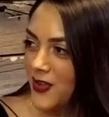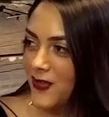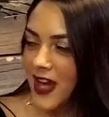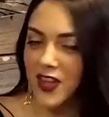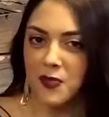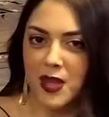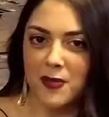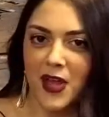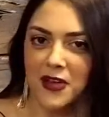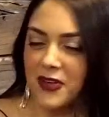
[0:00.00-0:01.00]
the fact that
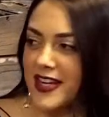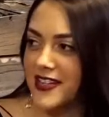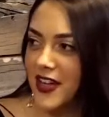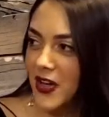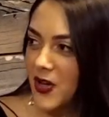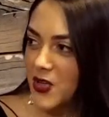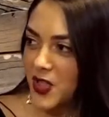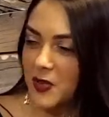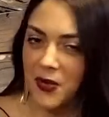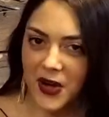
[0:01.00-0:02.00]
people at Reason are
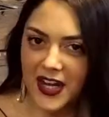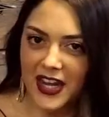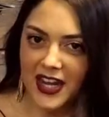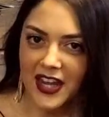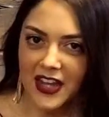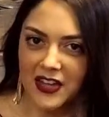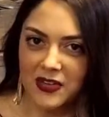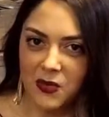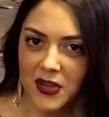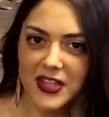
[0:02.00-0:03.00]
usually pretty
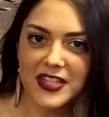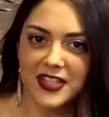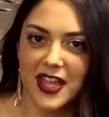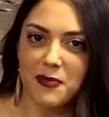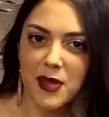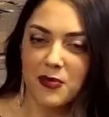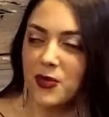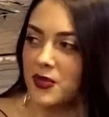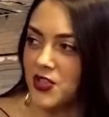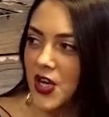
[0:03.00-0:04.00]
willing to let
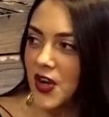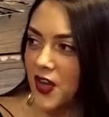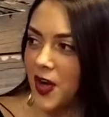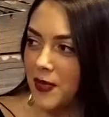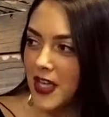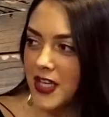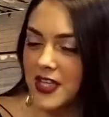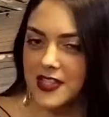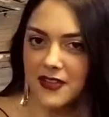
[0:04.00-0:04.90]
people share their opinions.